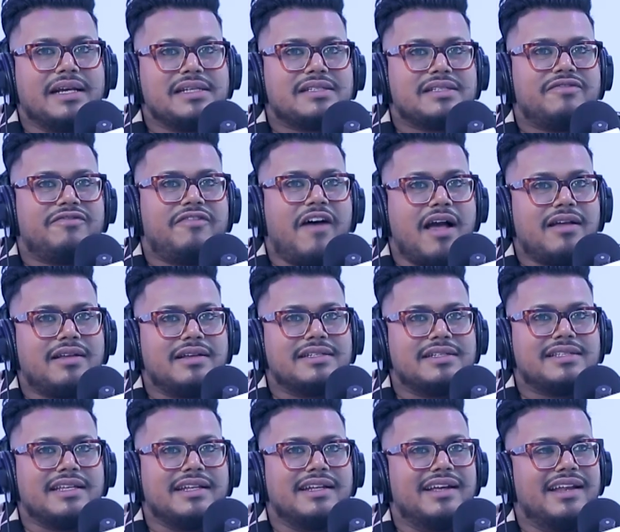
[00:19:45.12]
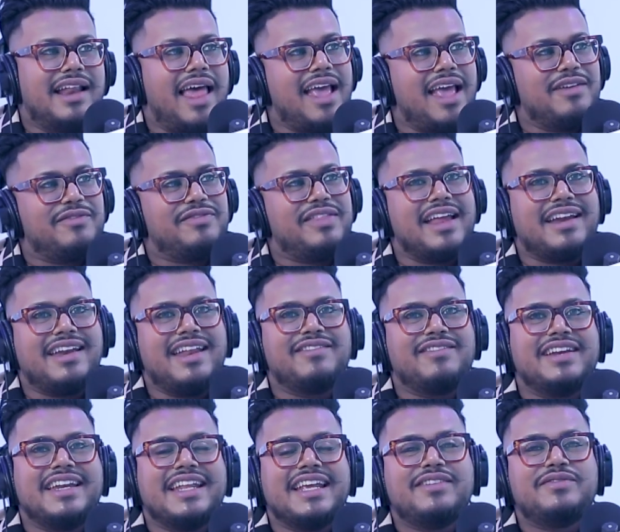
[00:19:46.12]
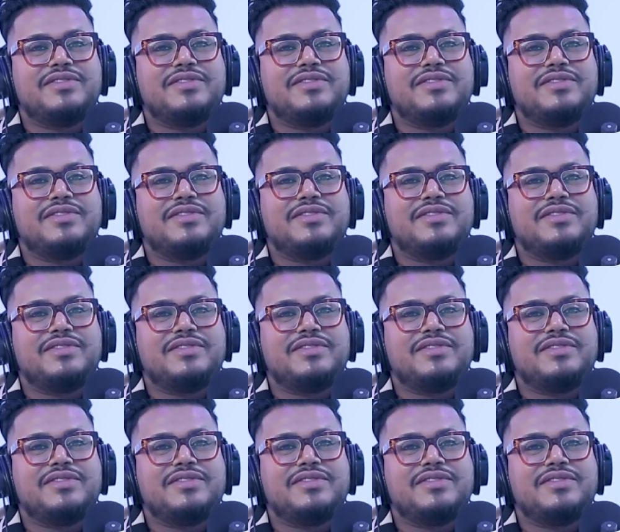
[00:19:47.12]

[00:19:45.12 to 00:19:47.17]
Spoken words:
fungus in her life that never leaves.